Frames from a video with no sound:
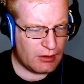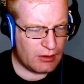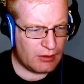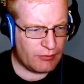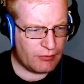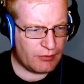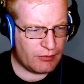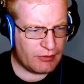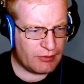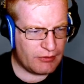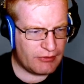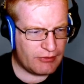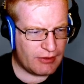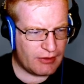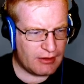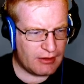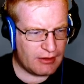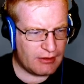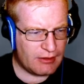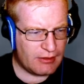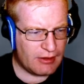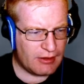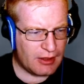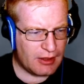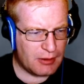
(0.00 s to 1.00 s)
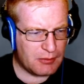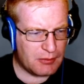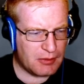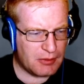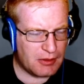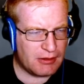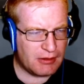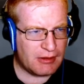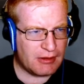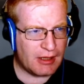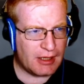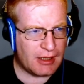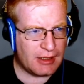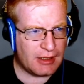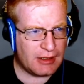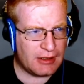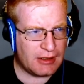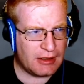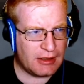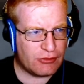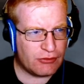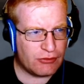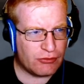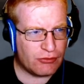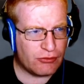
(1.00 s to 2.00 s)
If we send them
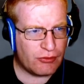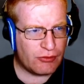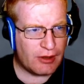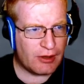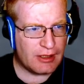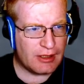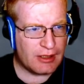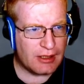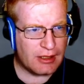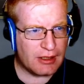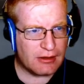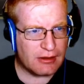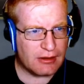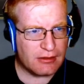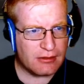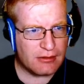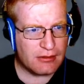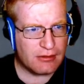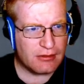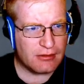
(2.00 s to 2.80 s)
90 training.